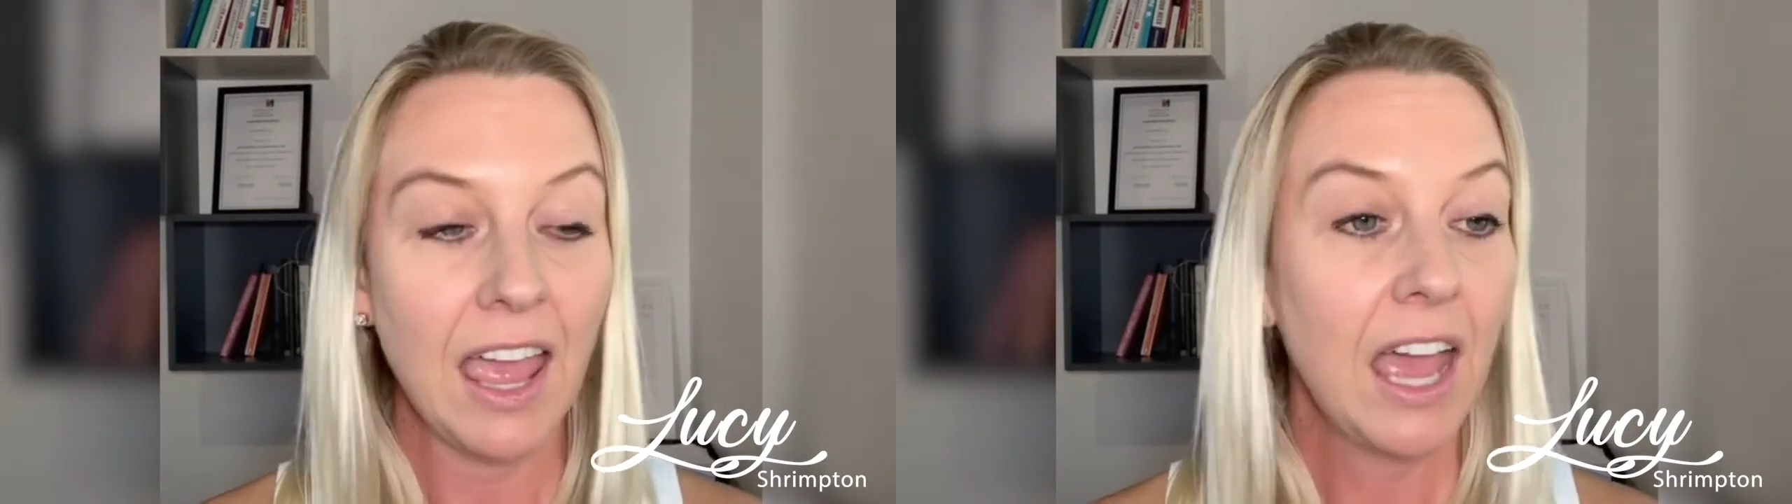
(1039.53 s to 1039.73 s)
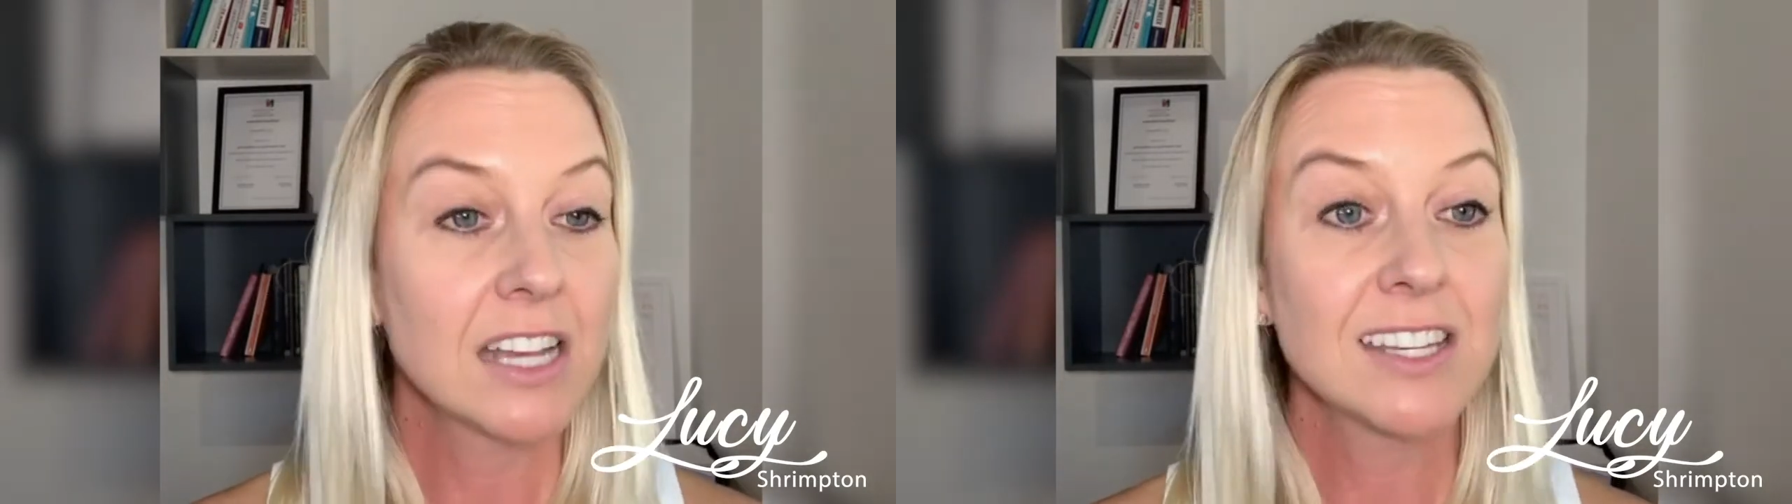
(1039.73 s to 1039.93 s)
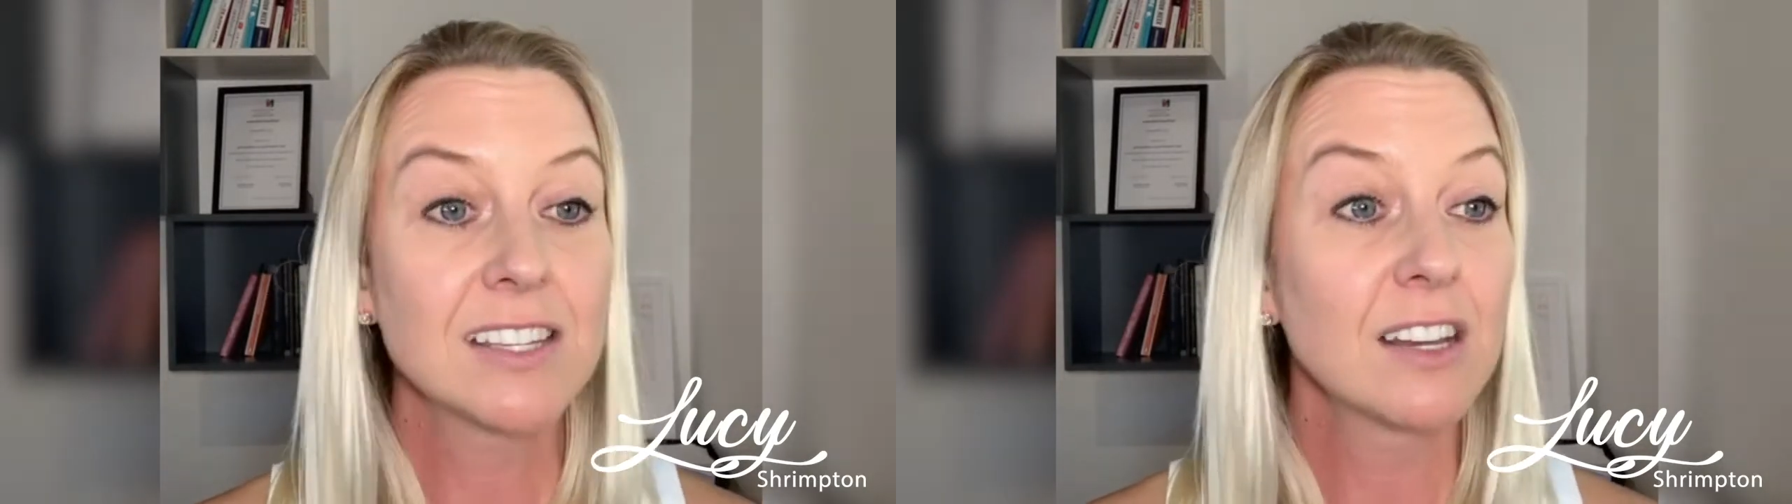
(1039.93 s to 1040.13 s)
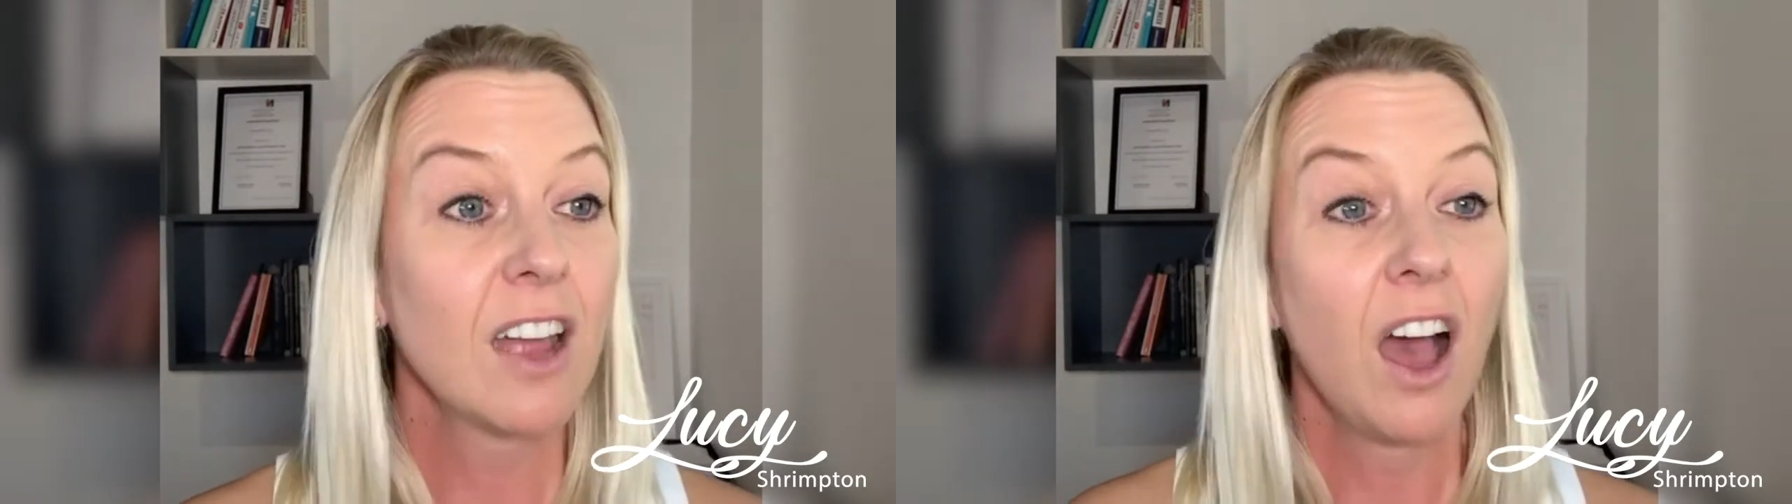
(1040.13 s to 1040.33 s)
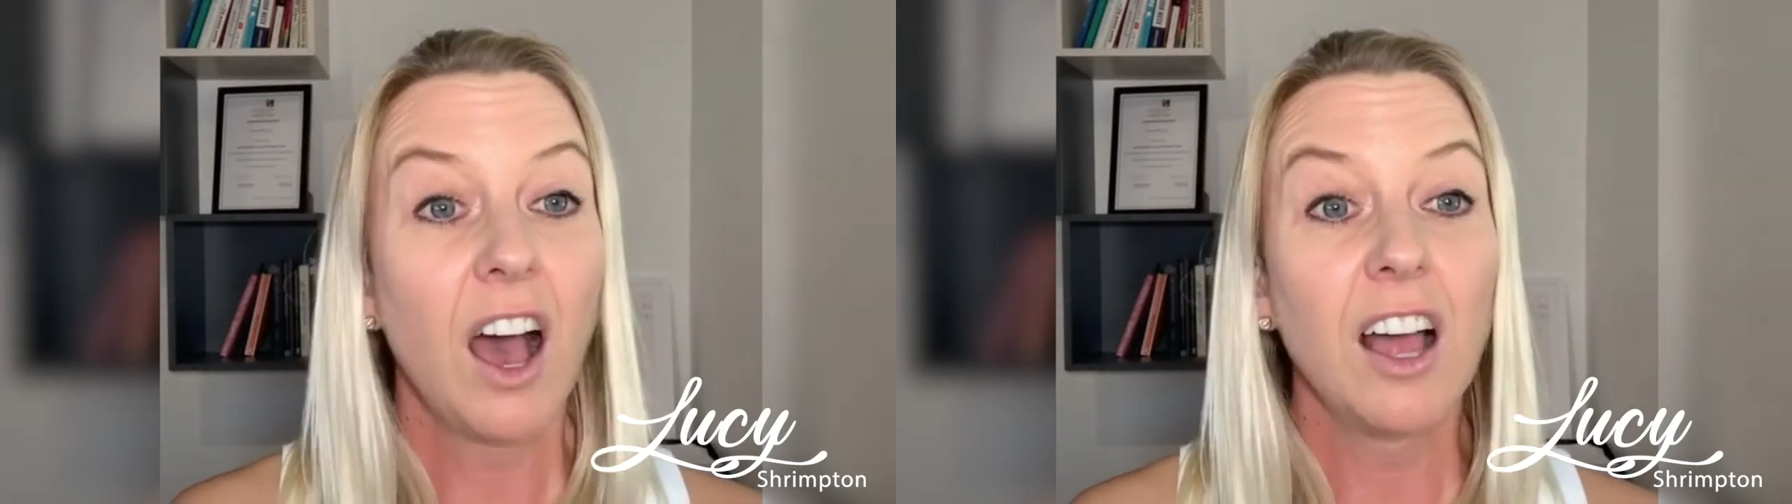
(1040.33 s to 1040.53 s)
And she said,
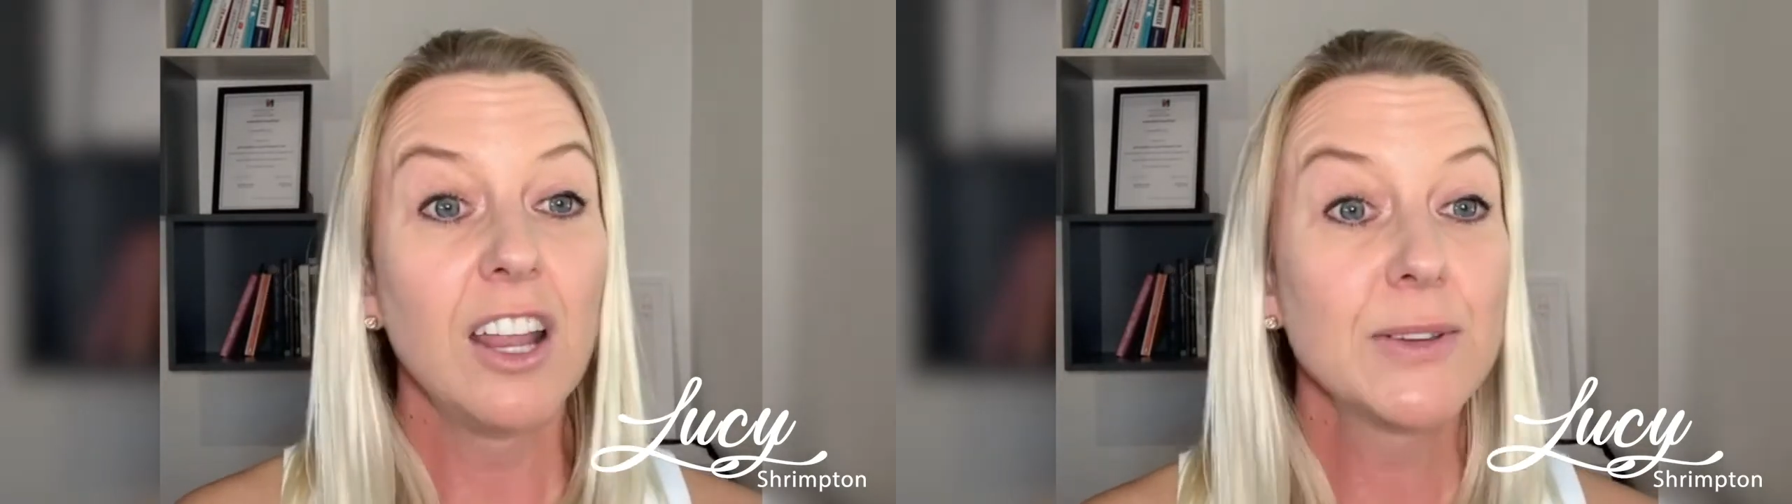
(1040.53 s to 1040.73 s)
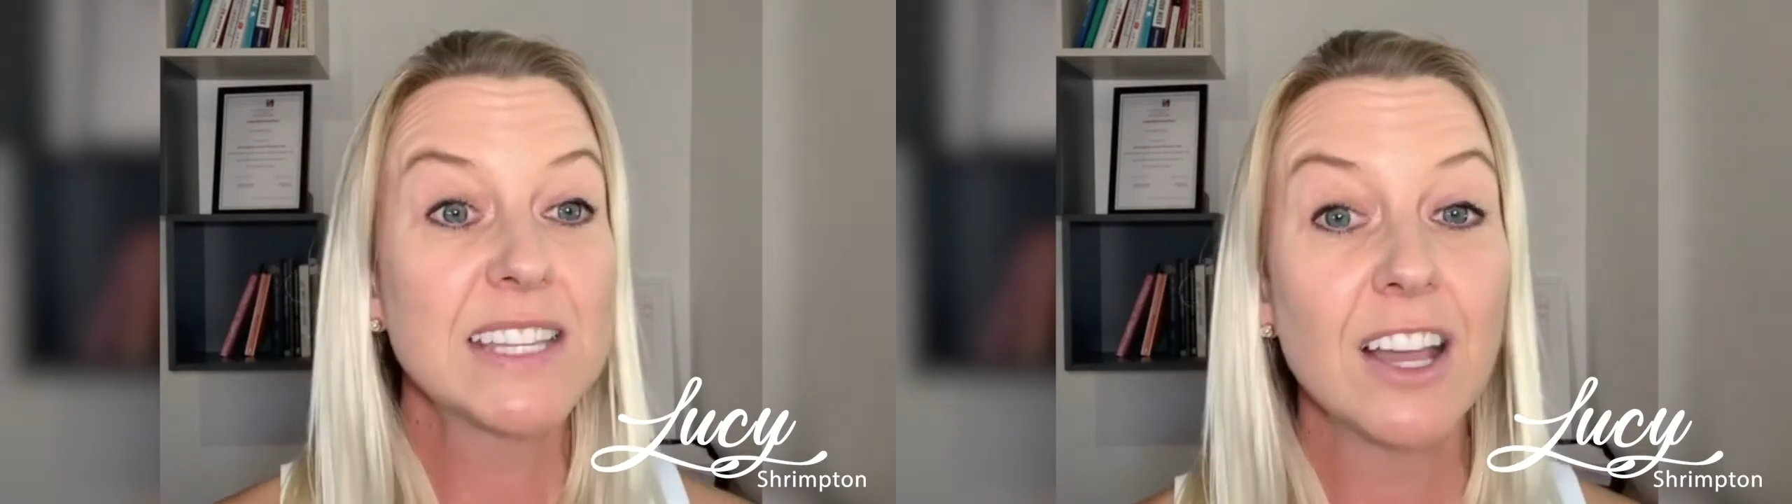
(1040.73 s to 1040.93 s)
oh, Lucy,